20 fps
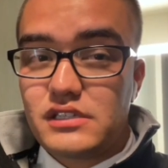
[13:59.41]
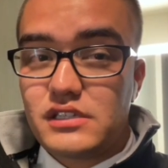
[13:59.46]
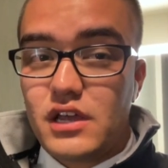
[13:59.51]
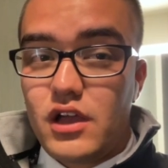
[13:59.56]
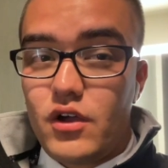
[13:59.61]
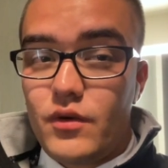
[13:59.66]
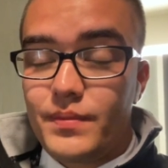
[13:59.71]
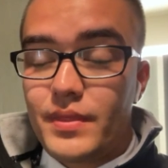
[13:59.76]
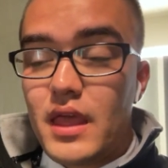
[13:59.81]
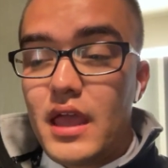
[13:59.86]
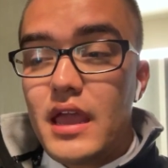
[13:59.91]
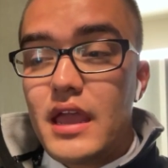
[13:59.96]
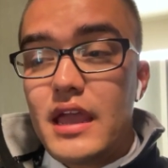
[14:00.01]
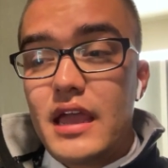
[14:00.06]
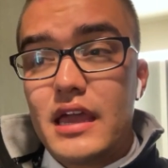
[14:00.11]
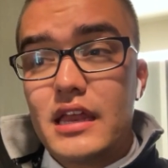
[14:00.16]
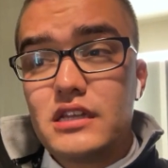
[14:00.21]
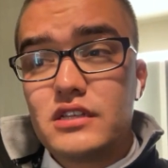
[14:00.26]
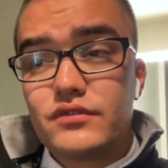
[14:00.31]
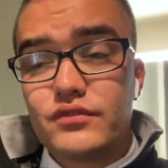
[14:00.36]
So
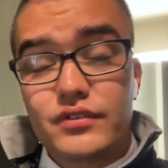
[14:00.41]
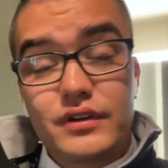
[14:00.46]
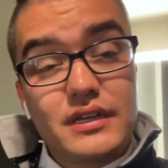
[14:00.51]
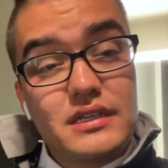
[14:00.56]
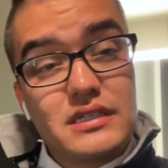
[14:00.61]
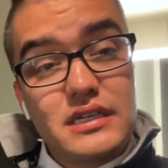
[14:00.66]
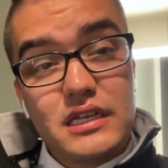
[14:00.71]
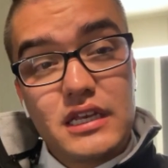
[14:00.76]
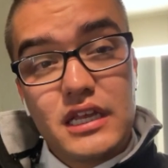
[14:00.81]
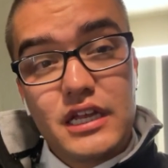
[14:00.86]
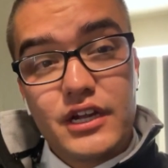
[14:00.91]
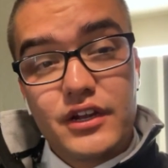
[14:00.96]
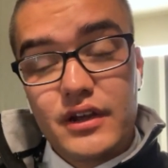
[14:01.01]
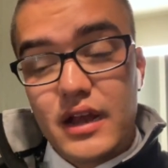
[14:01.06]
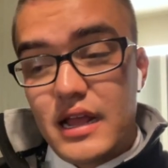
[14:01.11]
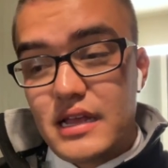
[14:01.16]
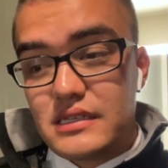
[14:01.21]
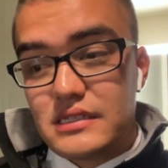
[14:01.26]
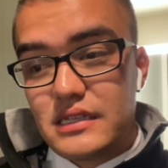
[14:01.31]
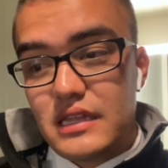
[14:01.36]
it is freezing here in
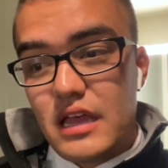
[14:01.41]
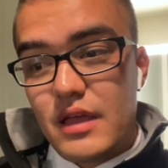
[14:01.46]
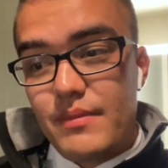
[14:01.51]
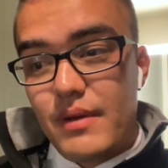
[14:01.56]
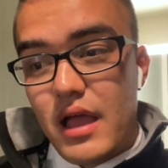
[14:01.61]
Islip.